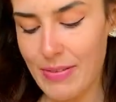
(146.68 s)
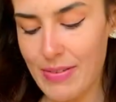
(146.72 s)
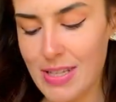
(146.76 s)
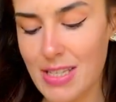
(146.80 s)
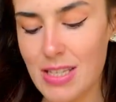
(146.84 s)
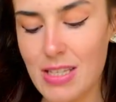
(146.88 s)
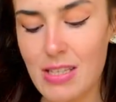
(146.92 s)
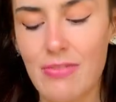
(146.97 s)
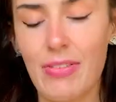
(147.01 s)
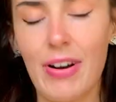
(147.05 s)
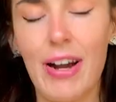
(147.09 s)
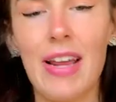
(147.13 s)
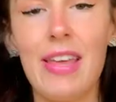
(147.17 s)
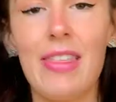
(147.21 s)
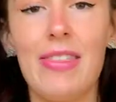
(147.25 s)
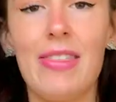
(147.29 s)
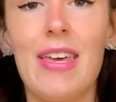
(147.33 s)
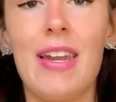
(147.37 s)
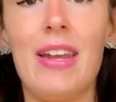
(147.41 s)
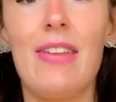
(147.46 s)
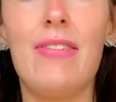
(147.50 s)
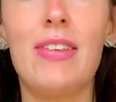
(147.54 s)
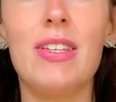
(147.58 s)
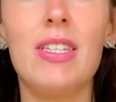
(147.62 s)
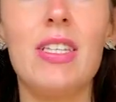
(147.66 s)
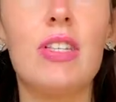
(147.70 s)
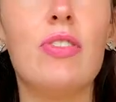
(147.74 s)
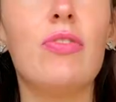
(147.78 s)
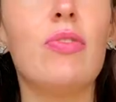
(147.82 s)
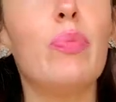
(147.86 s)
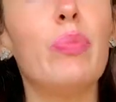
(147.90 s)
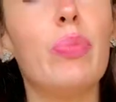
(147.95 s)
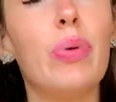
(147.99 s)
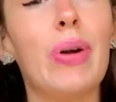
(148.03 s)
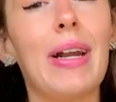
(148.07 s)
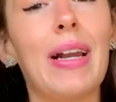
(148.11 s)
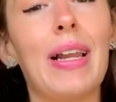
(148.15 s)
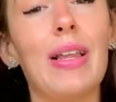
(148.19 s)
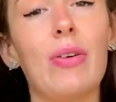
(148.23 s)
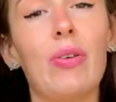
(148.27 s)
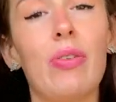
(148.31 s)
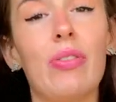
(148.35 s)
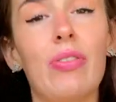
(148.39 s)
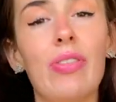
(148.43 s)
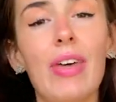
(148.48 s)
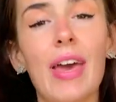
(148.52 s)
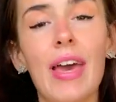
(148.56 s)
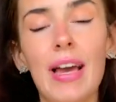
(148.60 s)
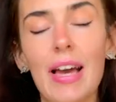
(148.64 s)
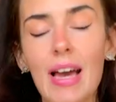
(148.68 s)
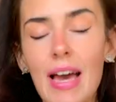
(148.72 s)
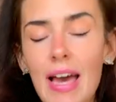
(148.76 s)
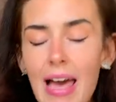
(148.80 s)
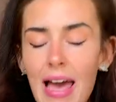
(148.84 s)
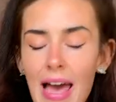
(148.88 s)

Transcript: This is very thin and this is from Pretty Little Thing,